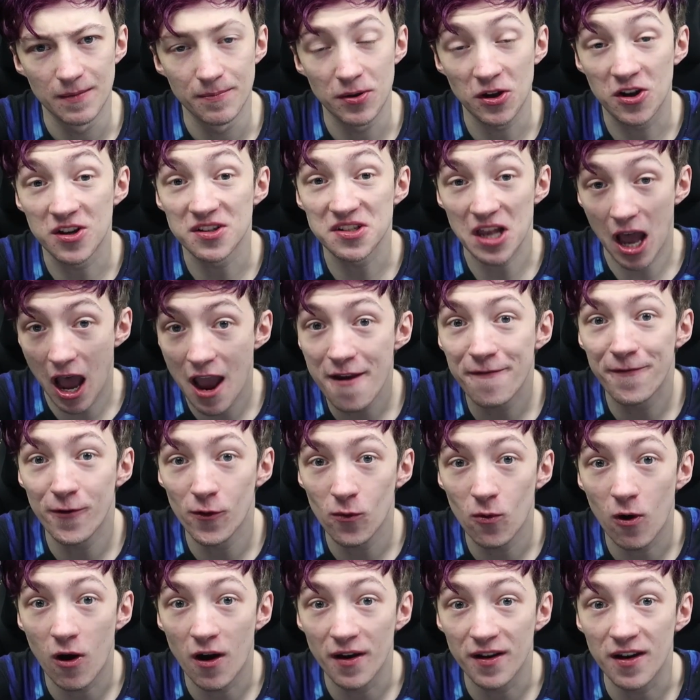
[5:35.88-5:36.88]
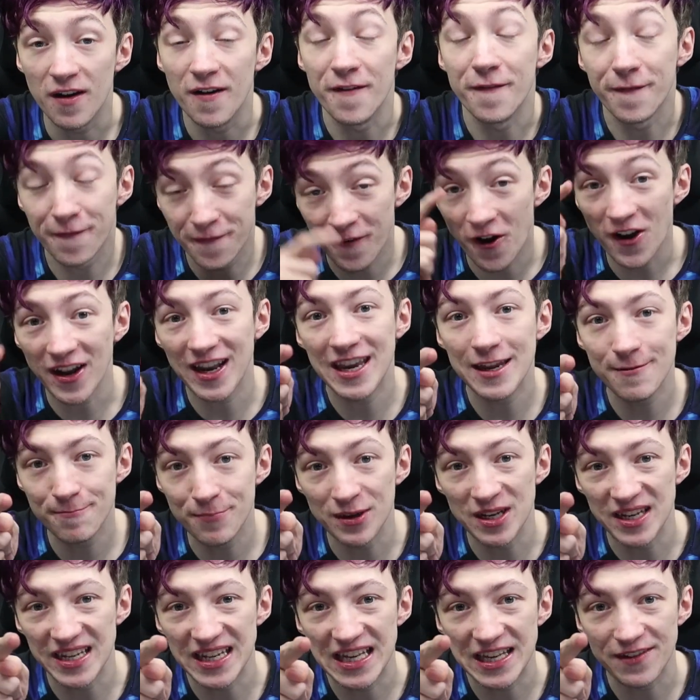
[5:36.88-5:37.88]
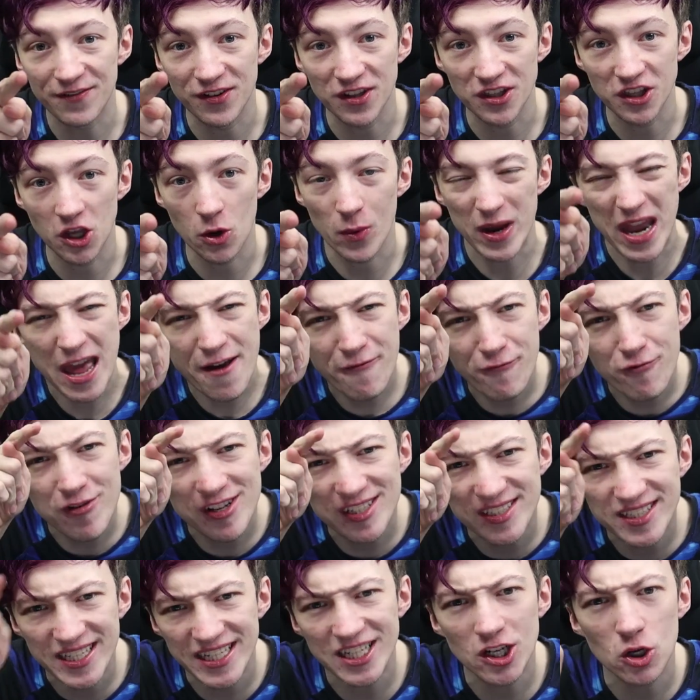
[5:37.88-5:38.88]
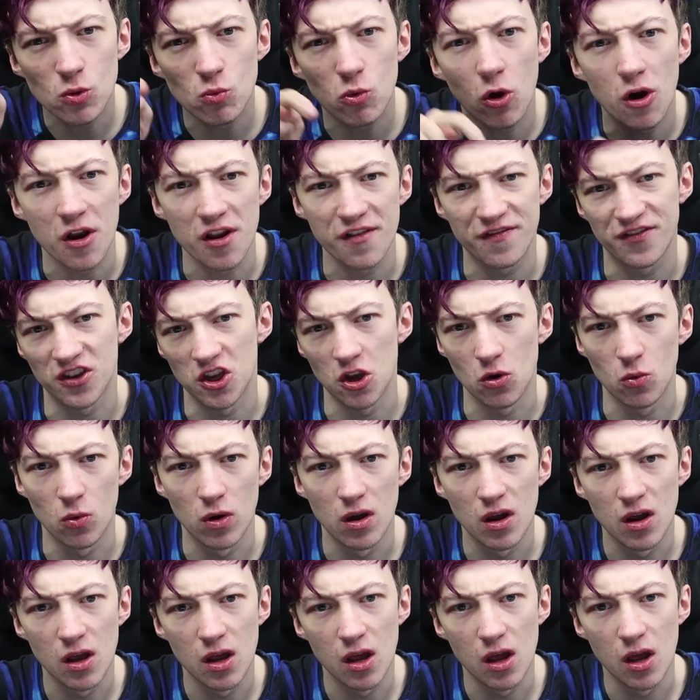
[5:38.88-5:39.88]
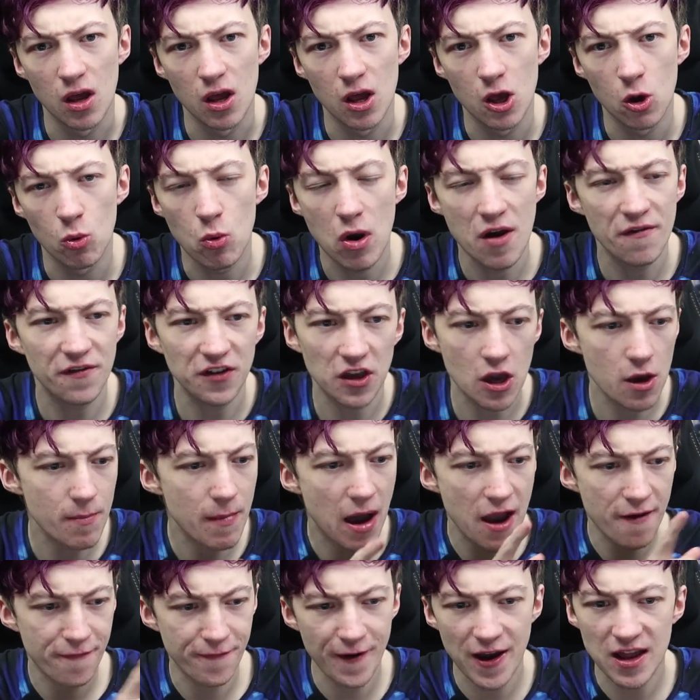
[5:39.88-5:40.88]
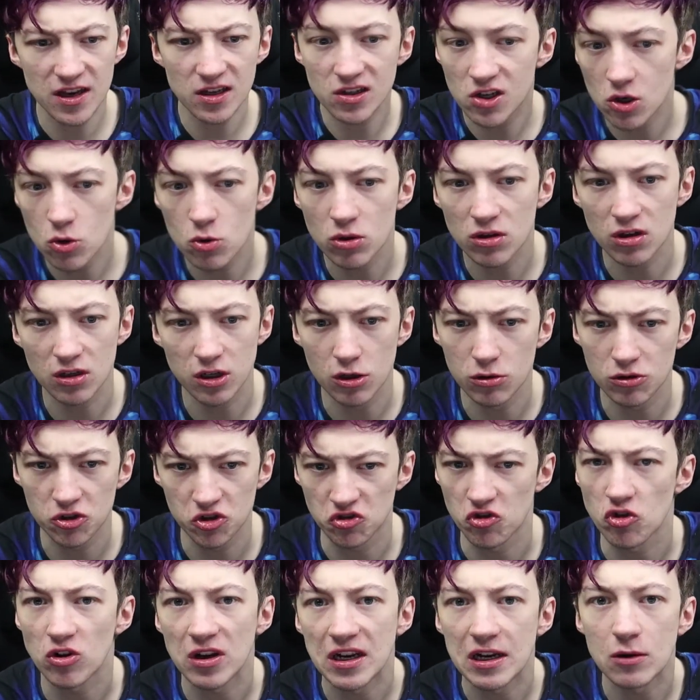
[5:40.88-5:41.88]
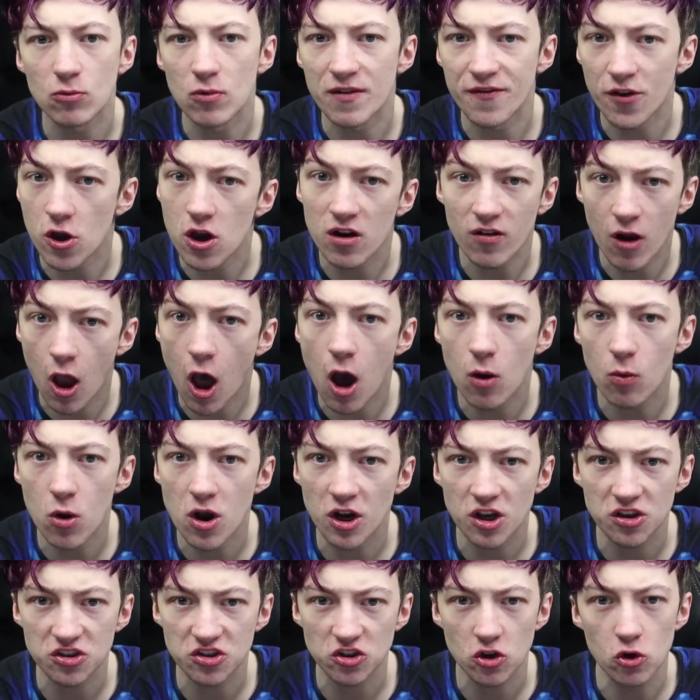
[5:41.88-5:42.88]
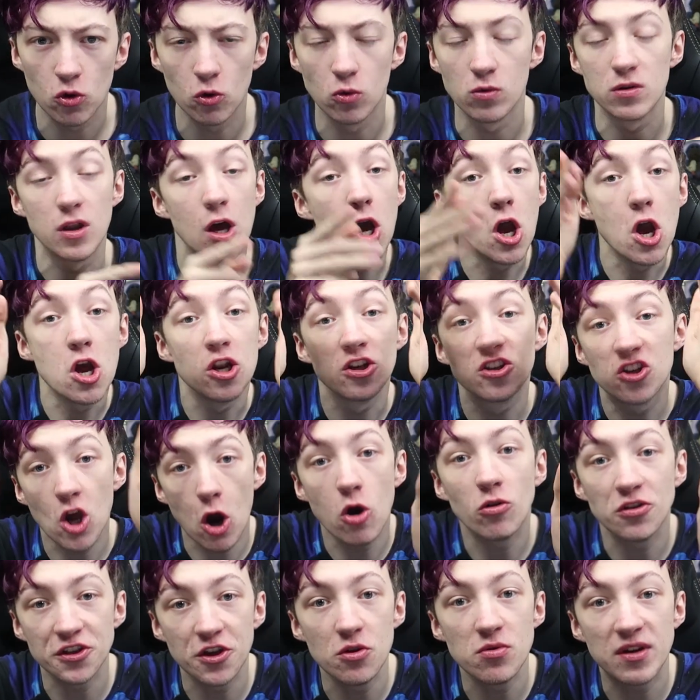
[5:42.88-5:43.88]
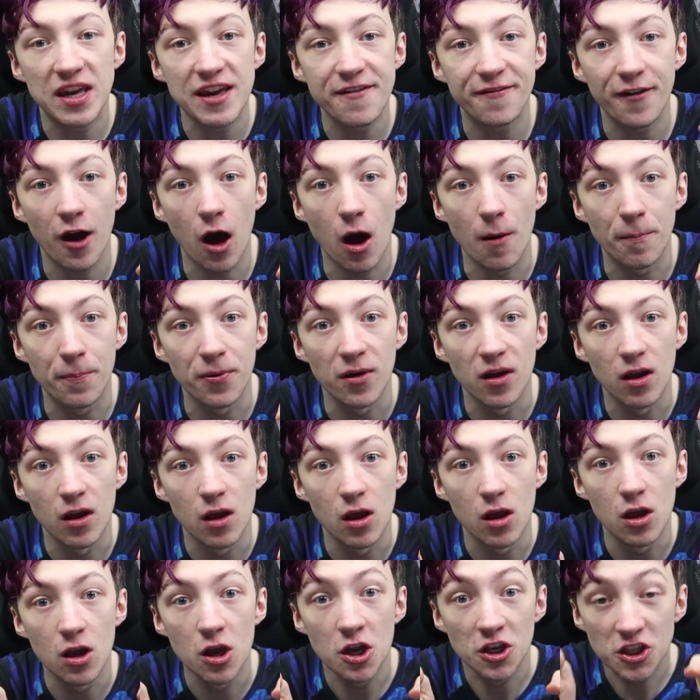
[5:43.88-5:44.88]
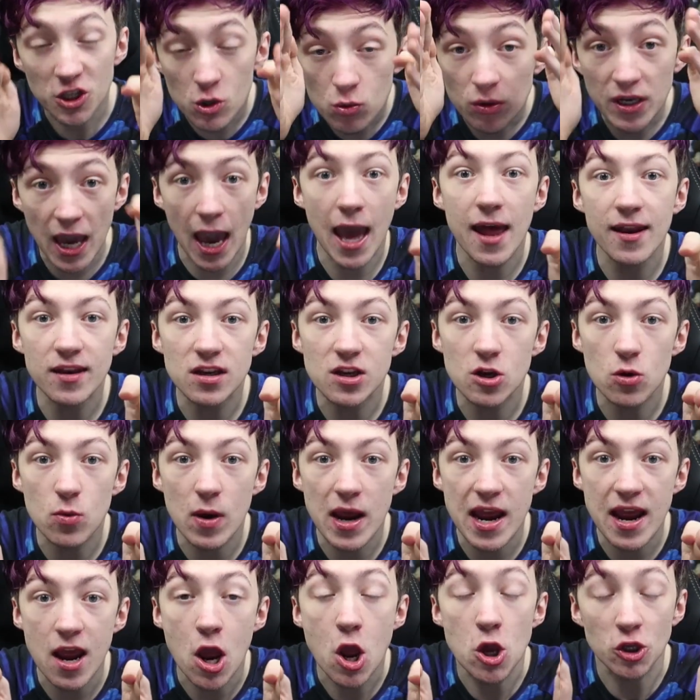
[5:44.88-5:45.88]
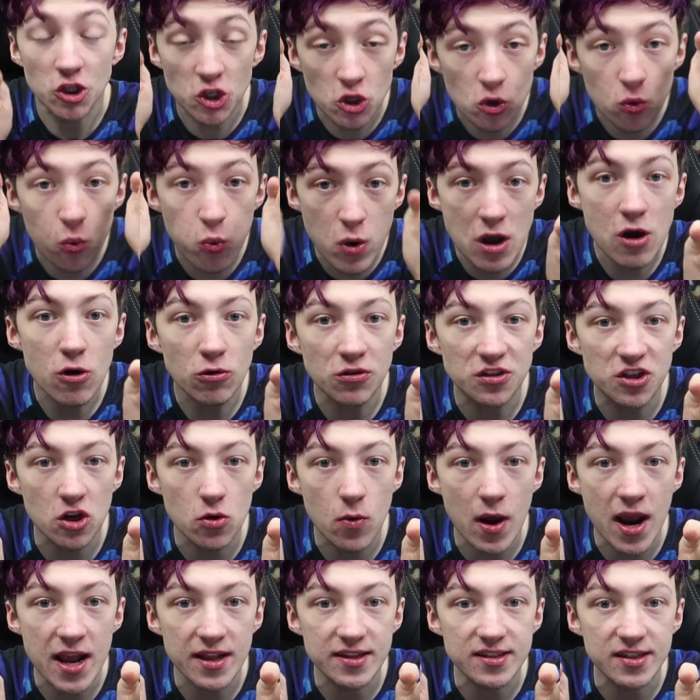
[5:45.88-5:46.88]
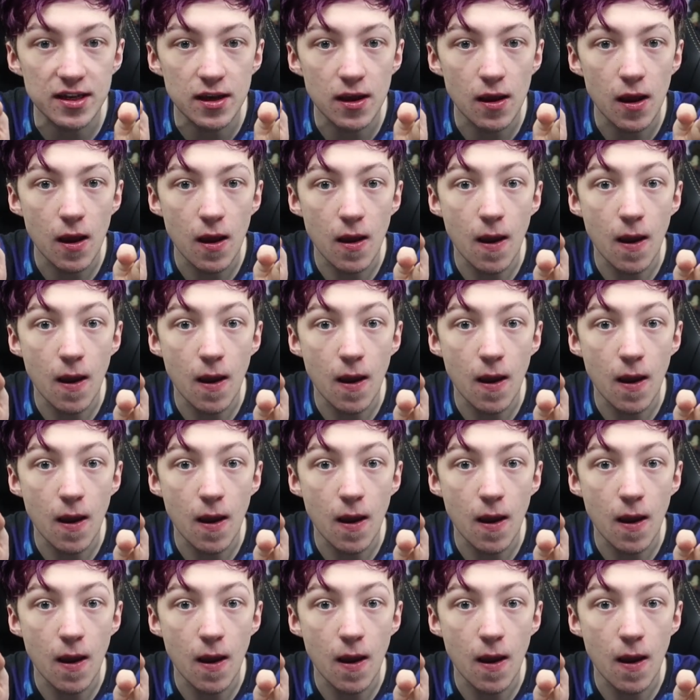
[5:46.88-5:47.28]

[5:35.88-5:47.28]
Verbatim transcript: Because I, for one, fucking believe in you, in every single one of you. Whether you're my fan Doodle who's struggling with her artwork at school, don't you give up. You can do it, you will do it,